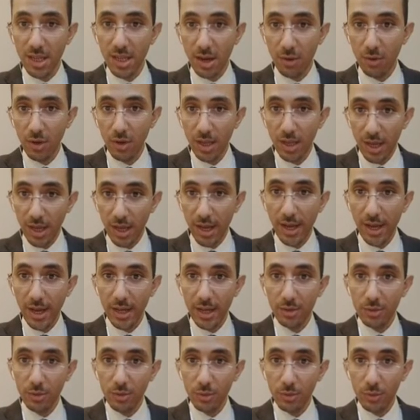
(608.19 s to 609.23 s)
now,
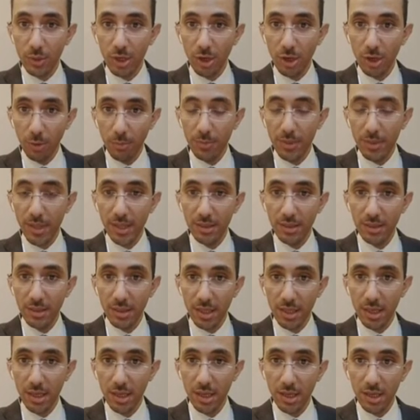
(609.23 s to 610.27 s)
and we hope
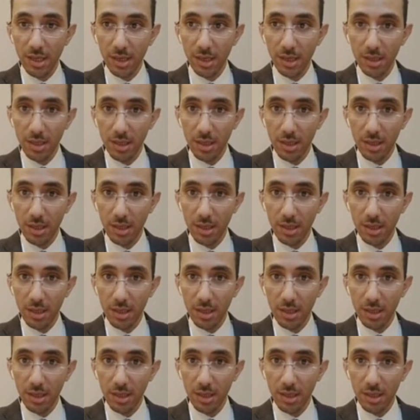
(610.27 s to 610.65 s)
that the